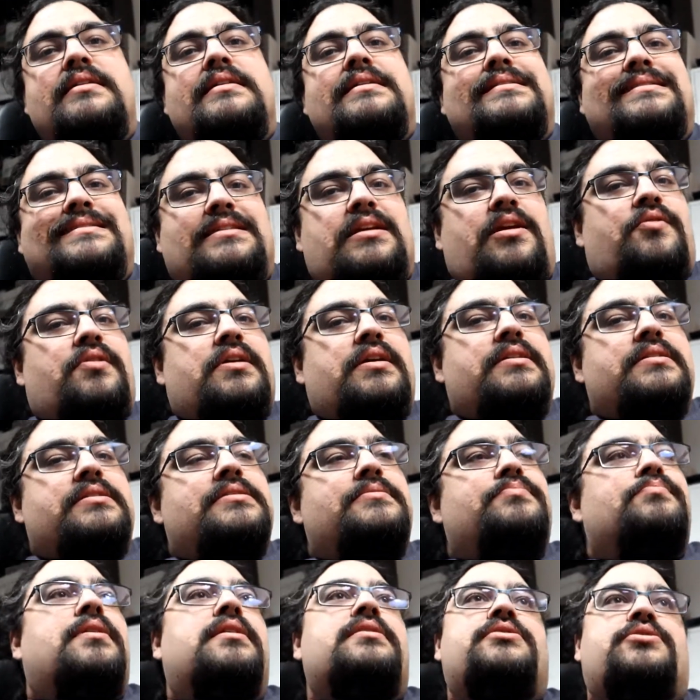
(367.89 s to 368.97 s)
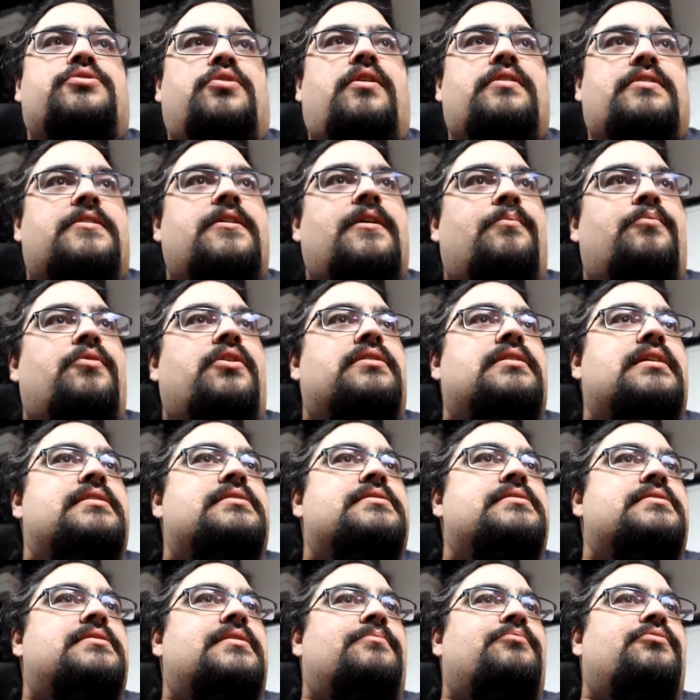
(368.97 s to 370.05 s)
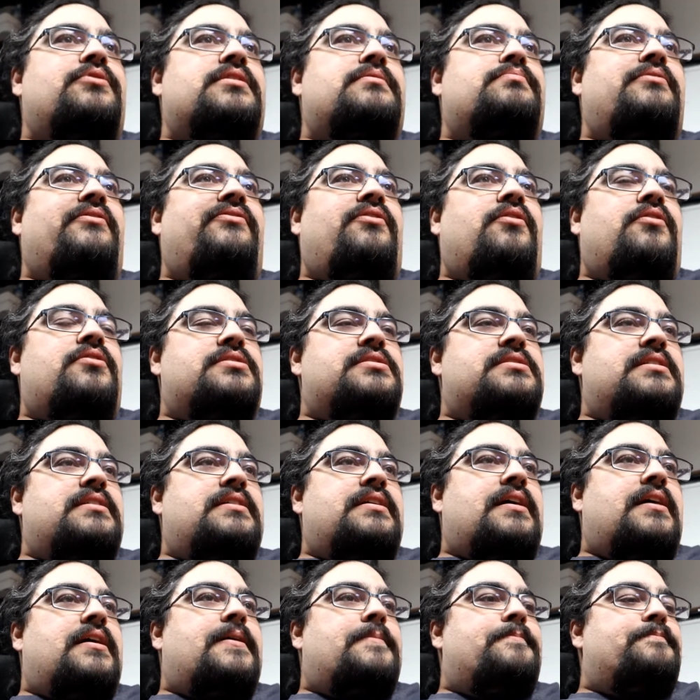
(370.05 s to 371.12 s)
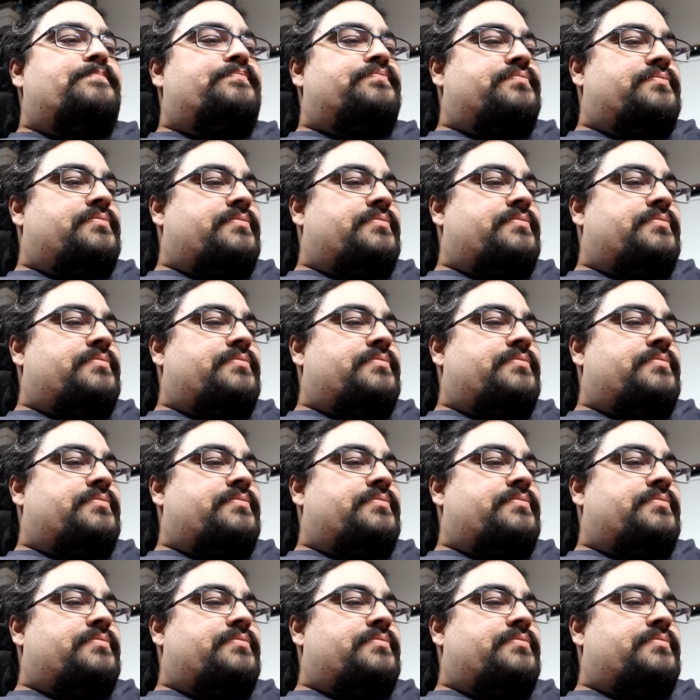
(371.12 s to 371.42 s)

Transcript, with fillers: serious but short-term relationship with before she, um,